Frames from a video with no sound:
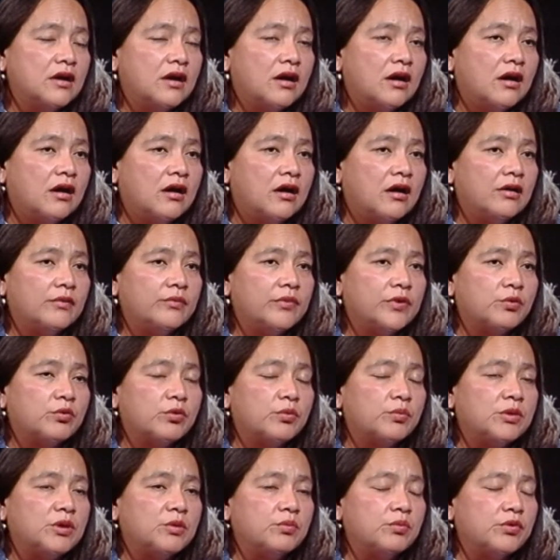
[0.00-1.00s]
There were
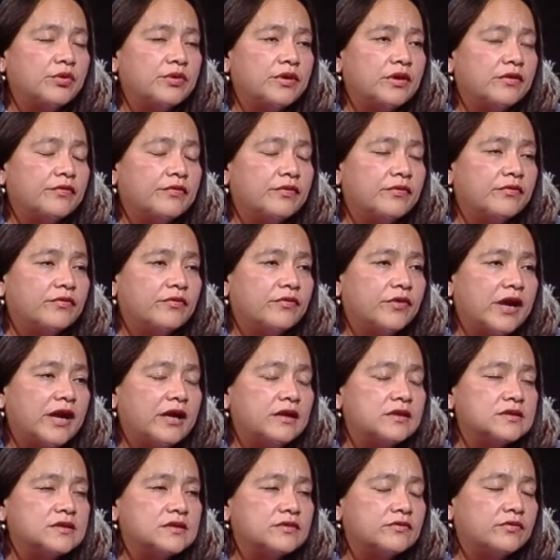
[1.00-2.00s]
people there from
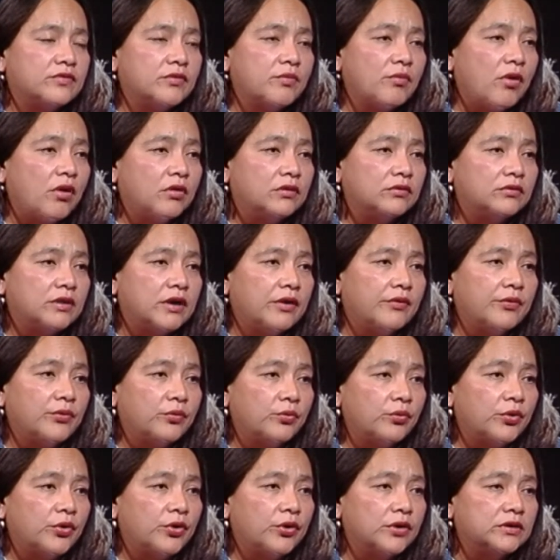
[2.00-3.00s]
France and from all around the
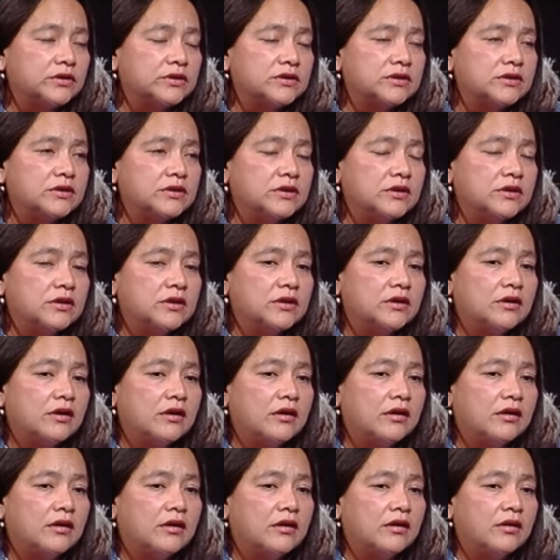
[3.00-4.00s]
world.
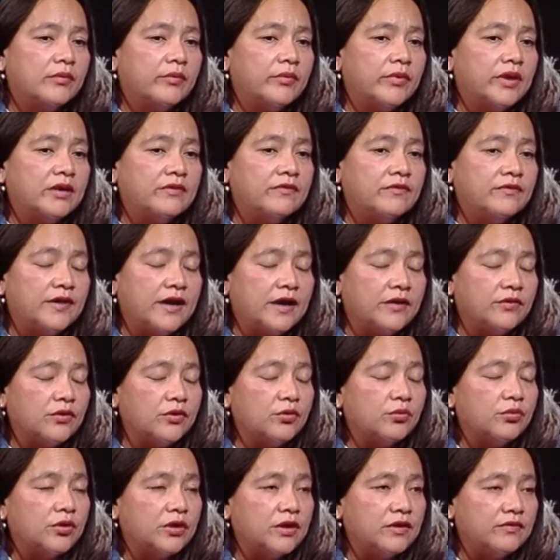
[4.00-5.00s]
In fact, there
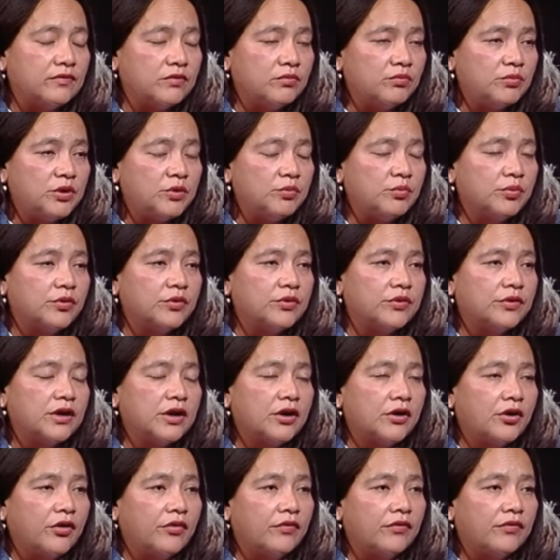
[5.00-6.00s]
were even people
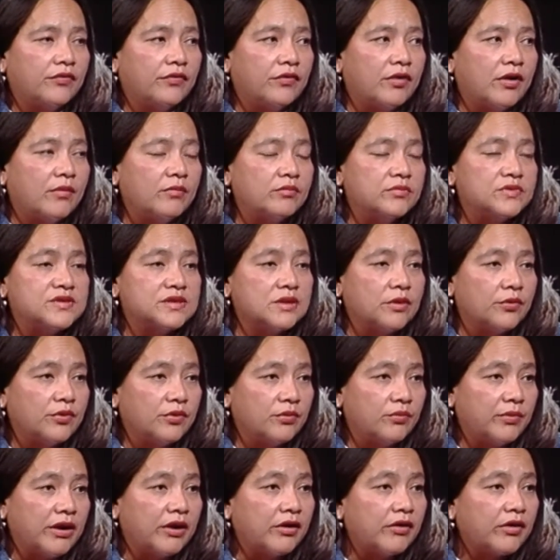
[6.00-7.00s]
there from South
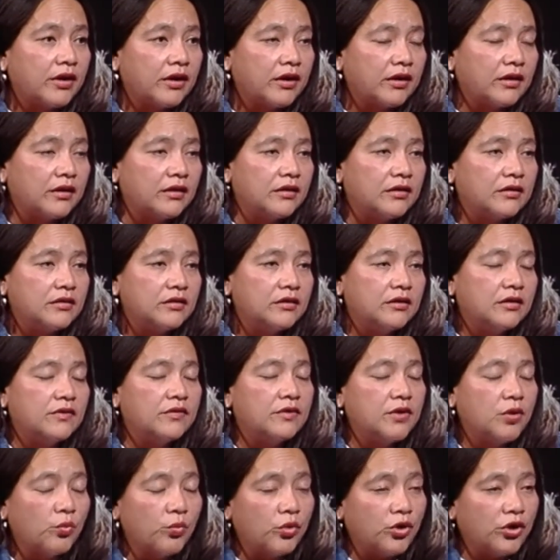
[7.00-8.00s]
America
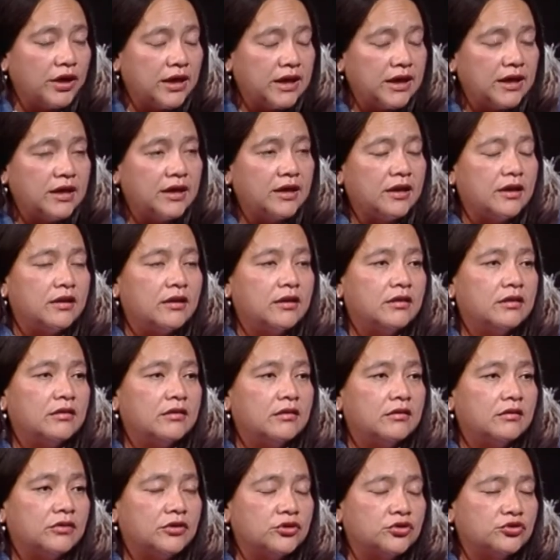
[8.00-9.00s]
that were in
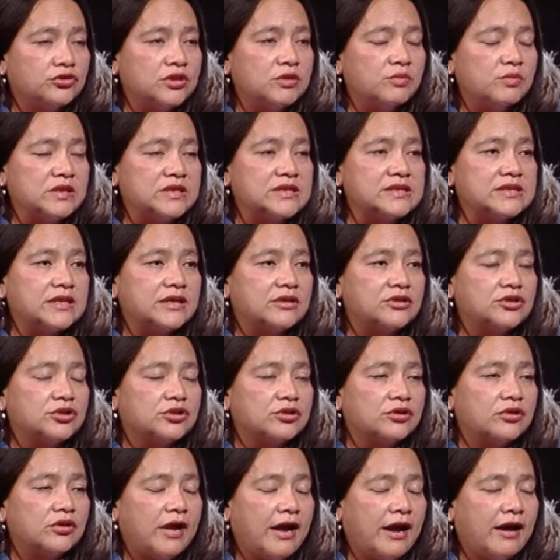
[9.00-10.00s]
the treatment
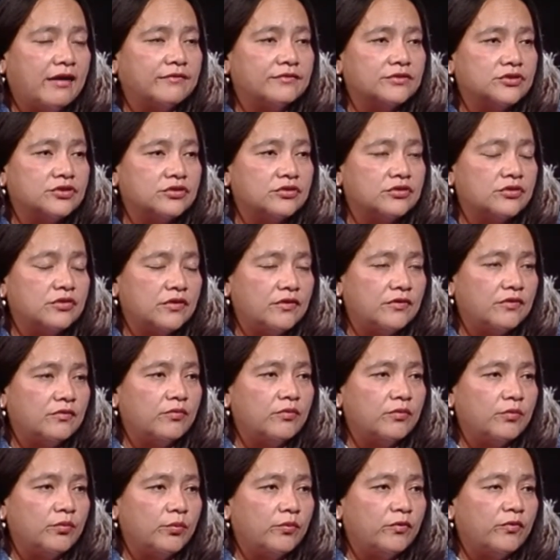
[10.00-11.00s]
center after the
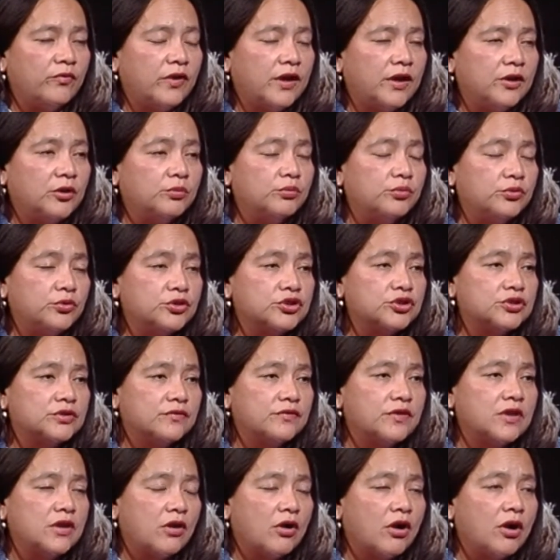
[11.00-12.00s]
final push
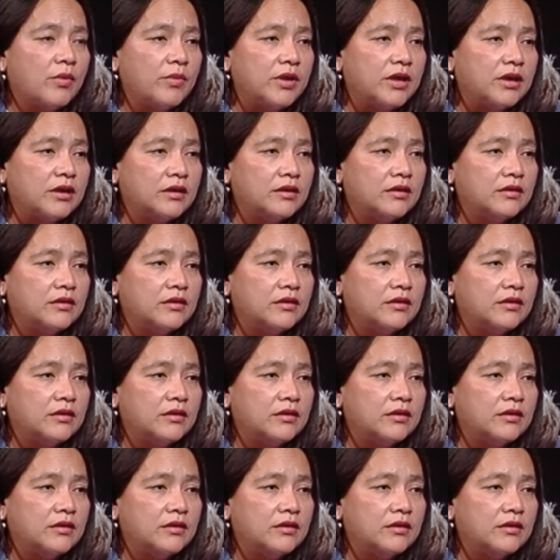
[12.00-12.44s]
of the Army.